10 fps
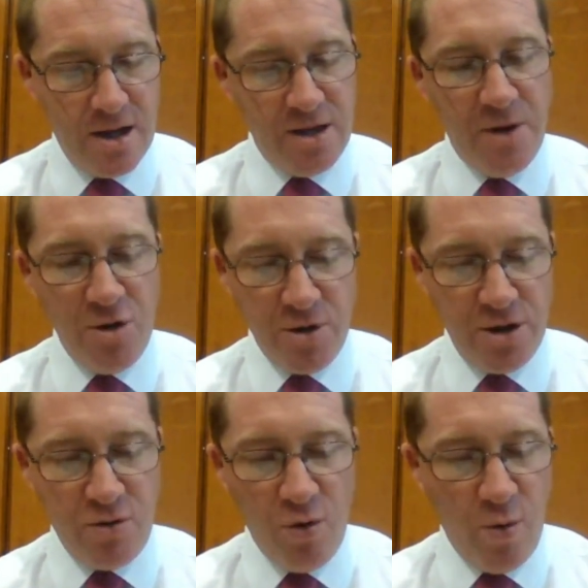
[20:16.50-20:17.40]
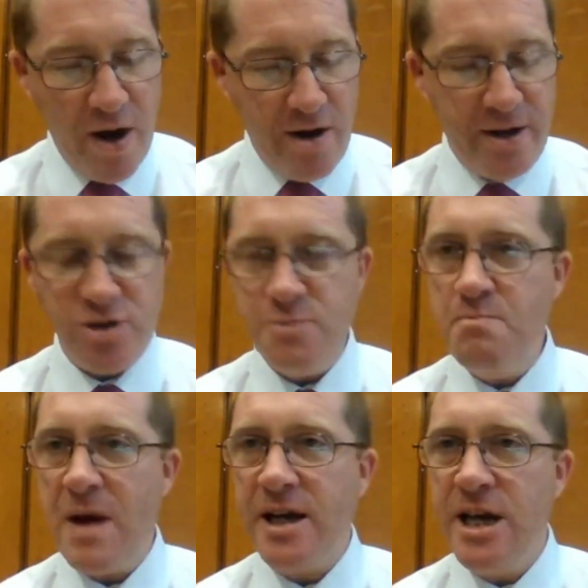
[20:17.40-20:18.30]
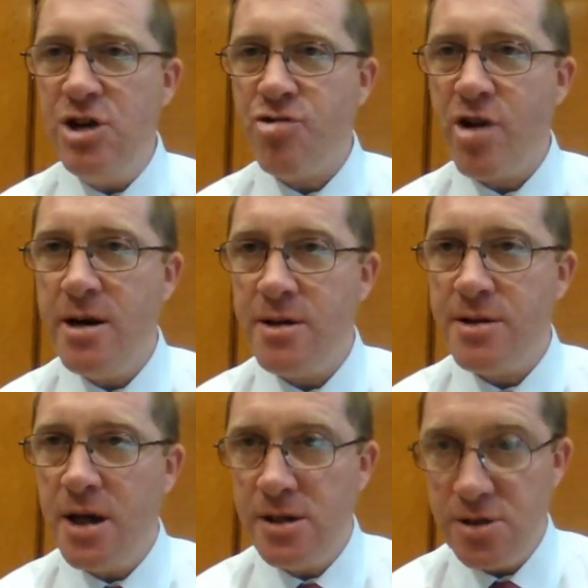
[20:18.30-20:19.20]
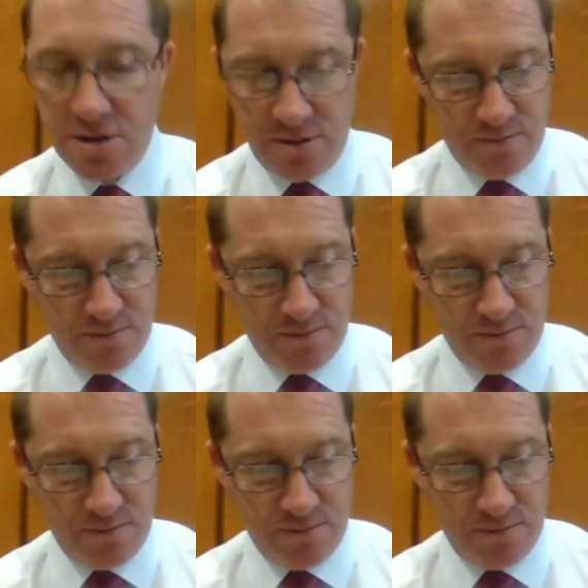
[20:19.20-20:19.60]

At the moment, they're all wearing those manky trainer things.